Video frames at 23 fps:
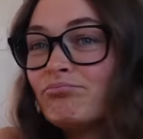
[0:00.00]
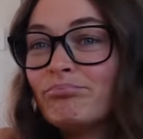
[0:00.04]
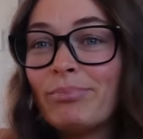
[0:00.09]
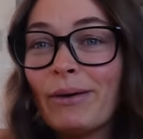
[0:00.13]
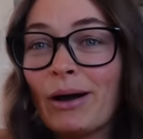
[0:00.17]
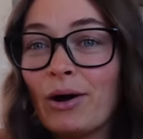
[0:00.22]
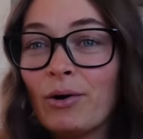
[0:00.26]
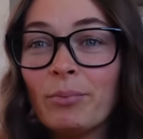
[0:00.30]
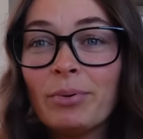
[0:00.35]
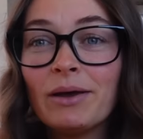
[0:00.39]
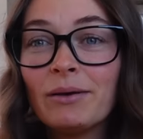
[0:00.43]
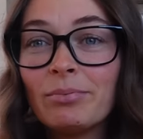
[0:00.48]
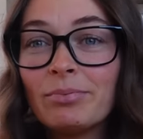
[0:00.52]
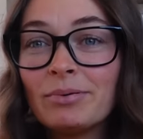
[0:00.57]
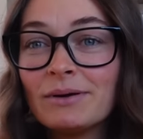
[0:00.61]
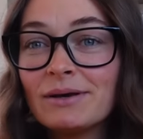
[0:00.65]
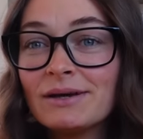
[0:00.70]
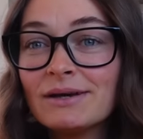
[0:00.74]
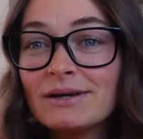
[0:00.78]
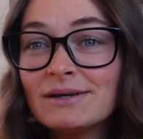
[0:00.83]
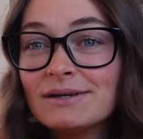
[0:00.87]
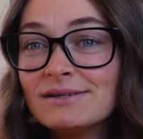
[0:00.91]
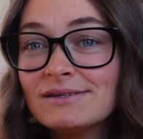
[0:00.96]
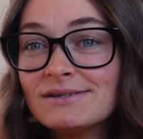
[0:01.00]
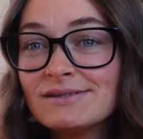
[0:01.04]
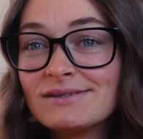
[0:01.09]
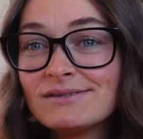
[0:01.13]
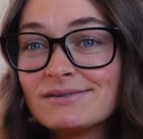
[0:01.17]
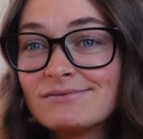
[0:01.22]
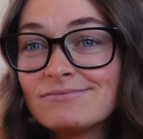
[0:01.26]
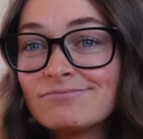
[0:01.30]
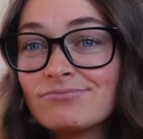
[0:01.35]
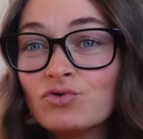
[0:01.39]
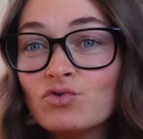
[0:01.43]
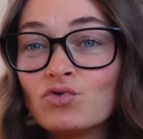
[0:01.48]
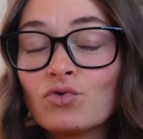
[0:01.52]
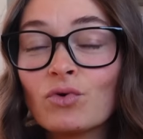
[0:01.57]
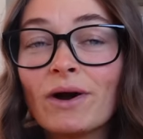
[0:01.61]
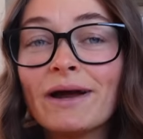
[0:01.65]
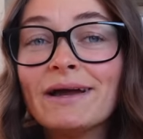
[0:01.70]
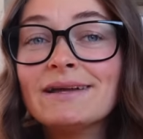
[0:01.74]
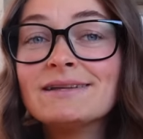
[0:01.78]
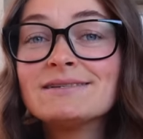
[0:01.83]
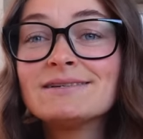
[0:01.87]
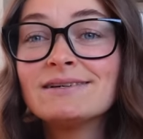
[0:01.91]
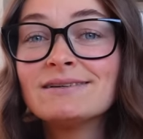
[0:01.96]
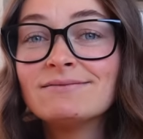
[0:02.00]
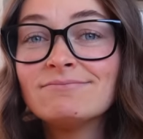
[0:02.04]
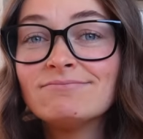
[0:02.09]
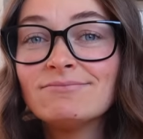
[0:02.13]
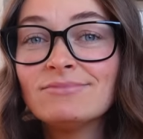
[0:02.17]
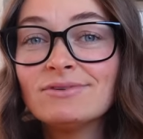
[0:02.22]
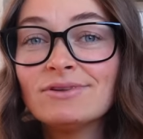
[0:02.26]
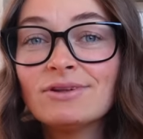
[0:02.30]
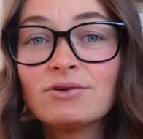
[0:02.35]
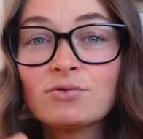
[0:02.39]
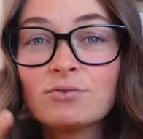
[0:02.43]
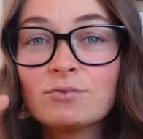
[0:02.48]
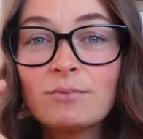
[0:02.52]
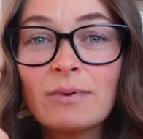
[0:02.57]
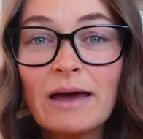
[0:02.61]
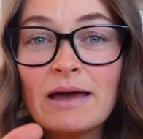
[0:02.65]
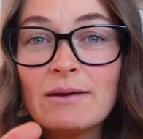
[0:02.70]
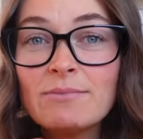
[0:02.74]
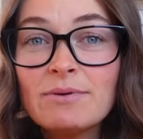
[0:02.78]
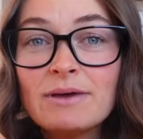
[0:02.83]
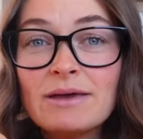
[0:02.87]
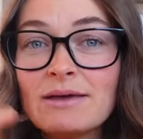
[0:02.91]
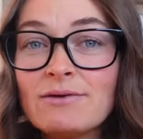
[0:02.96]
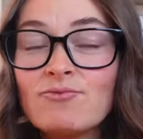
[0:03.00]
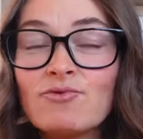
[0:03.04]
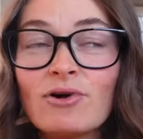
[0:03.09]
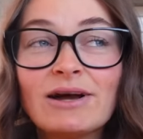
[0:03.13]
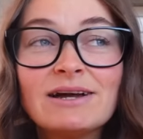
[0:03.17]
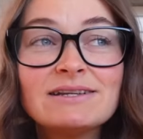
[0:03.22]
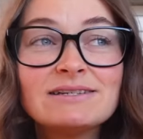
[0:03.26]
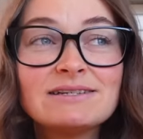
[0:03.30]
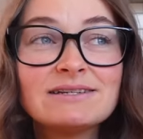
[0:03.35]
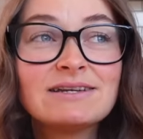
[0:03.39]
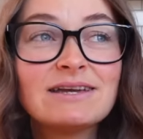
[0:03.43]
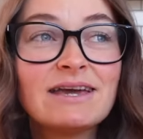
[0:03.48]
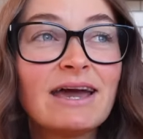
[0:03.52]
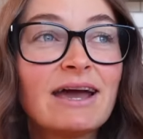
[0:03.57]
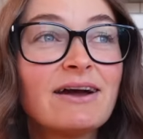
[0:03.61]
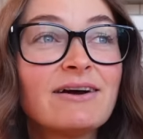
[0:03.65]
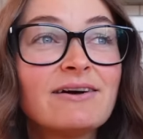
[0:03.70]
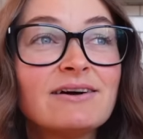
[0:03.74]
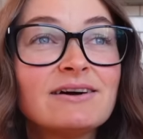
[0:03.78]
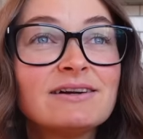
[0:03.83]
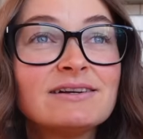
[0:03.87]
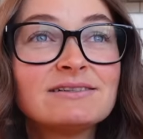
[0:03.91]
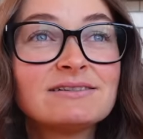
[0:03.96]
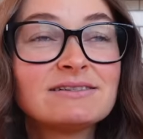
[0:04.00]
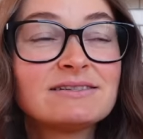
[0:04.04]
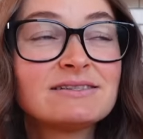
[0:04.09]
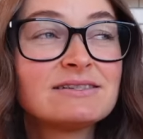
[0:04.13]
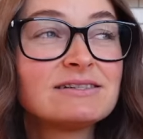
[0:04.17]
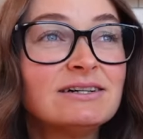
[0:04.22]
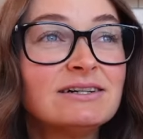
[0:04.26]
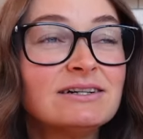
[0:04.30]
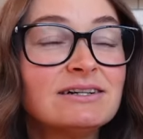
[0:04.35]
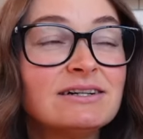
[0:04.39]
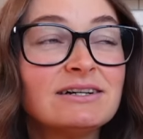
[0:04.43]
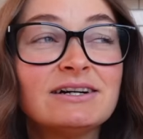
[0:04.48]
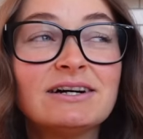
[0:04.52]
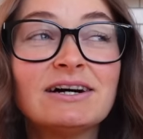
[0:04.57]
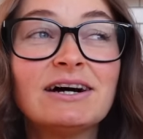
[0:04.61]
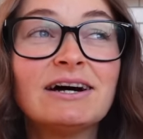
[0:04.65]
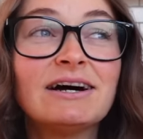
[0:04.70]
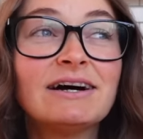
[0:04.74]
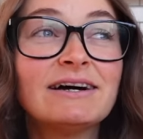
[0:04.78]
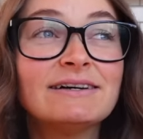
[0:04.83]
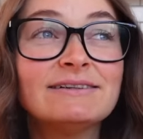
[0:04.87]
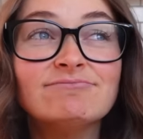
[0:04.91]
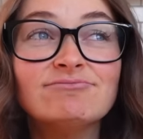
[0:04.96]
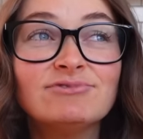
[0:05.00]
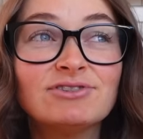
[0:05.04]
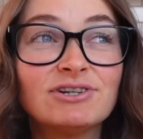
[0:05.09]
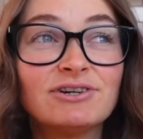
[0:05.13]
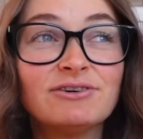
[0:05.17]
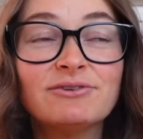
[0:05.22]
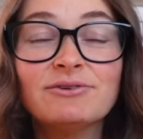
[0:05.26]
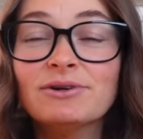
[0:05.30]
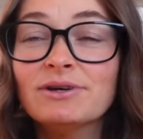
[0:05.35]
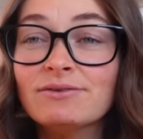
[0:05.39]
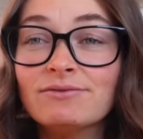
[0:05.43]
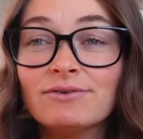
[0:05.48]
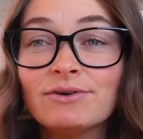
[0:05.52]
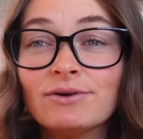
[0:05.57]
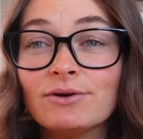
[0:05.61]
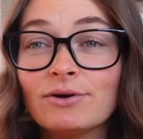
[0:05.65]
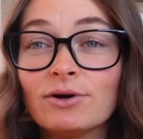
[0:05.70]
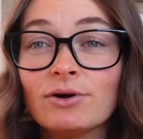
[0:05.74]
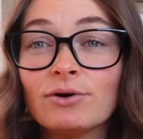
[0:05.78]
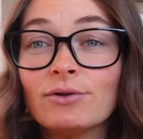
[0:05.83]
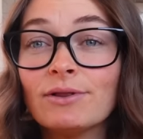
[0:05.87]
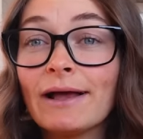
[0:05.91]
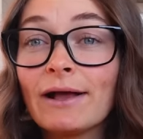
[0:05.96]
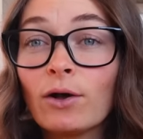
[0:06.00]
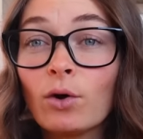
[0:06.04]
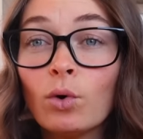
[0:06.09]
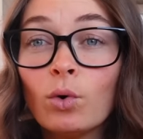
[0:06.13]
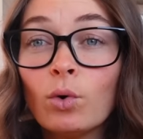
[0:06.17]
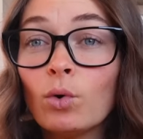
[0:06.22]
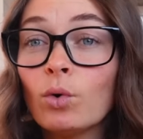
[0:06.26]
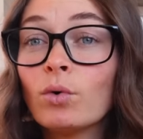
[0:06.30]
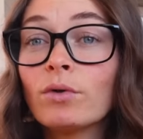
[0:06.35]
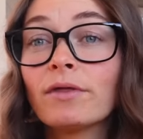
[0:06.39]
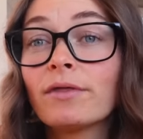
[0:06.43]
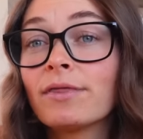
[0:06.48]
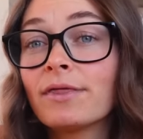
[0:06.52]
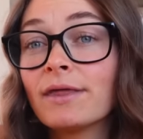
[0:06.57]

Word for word: bell peppers, grated, little baby grated carrots. Oh, I don't even know. Like all the